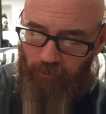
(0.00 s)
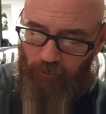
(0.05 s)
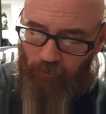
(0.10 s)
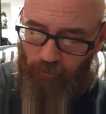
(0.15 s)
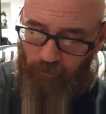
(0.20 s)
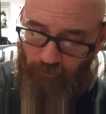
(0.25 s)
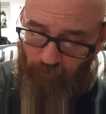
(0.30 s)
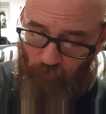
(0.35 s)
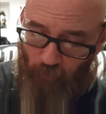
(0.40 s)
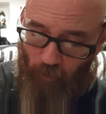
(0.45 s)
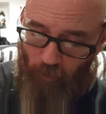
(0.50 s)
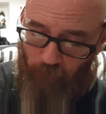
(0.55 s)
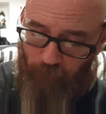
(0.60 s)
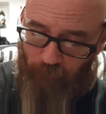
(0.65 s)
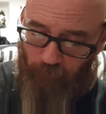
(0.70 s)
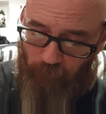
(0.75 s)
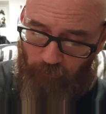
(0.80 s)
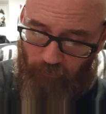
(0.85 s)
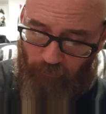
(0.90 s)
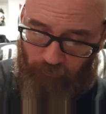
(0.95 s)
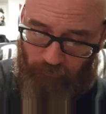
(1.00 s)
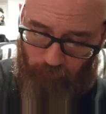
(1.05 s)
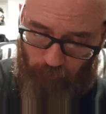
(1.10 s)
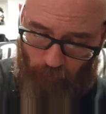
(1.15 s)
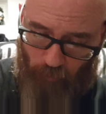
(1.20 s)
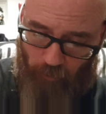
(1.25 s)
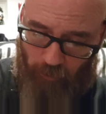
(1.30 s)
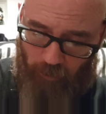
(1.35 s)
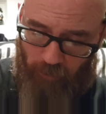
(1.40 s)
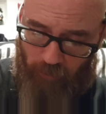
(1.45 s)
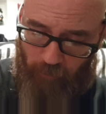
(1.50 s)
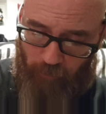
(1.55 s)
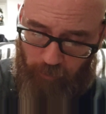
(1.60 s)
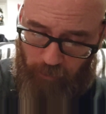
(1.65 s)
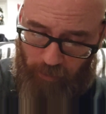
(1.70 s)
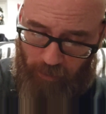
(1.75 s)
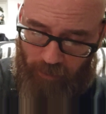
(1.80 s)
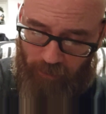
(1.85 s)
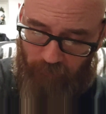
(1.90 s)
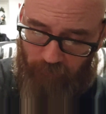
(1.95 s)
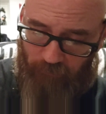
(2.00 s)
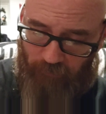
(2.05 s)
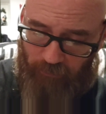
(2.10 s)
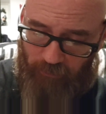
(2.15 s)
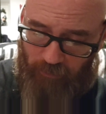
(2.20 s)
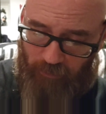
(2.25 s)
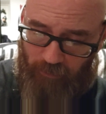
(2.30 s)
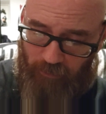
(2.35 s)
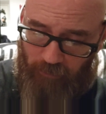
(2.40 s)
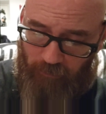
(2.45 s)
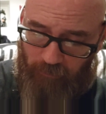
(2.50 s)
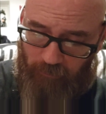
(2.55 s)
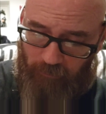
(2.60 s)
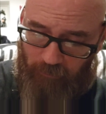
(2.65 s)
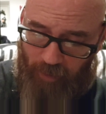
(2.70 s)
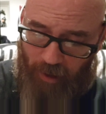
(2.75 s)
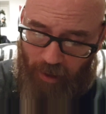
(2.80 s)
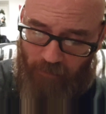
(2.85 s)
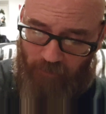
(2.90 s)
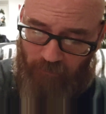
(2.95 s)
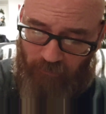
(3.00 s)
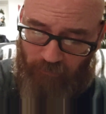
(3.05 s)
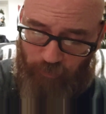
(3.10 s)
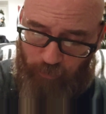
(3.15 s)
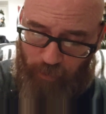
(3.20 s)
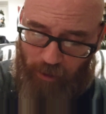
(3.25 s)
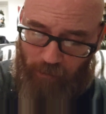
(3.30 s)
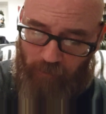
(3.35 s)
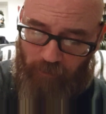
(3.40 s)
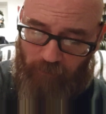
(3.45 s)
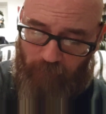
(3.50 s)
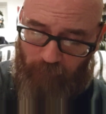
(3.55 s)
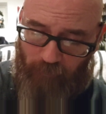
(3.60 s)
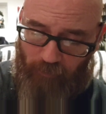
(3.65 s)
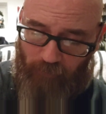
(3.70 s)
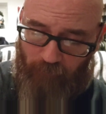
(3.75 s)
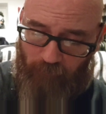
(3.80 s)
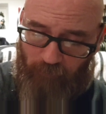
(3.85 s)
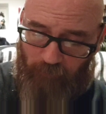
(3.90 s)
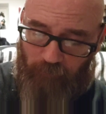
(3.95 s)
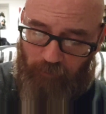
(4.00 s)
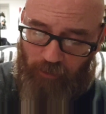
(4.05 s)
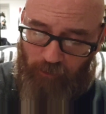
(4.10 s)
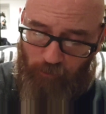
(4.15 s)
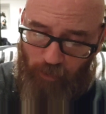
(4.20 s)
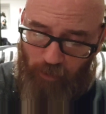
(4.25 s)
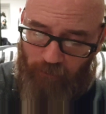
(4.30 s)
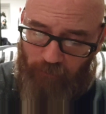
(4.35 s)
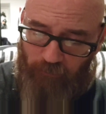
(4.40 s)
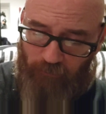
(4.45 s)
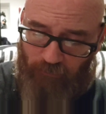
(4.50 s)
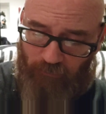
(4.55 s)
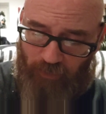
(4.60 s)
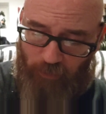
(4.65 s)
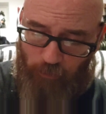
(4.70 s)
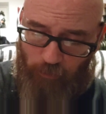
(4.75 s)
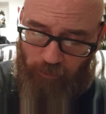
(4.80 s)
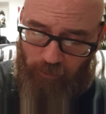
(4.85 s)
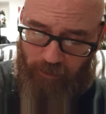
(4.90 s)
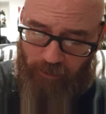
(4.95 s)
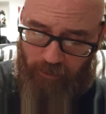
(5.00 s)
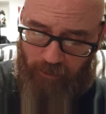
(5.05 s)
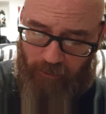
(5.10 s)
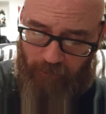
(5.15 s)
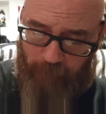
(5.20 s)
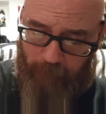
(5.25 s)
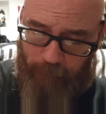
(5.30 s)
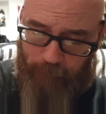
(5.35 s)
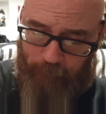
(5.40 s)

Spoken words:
Would you also destroy the place and not spare it for the 50 righteous that were in it?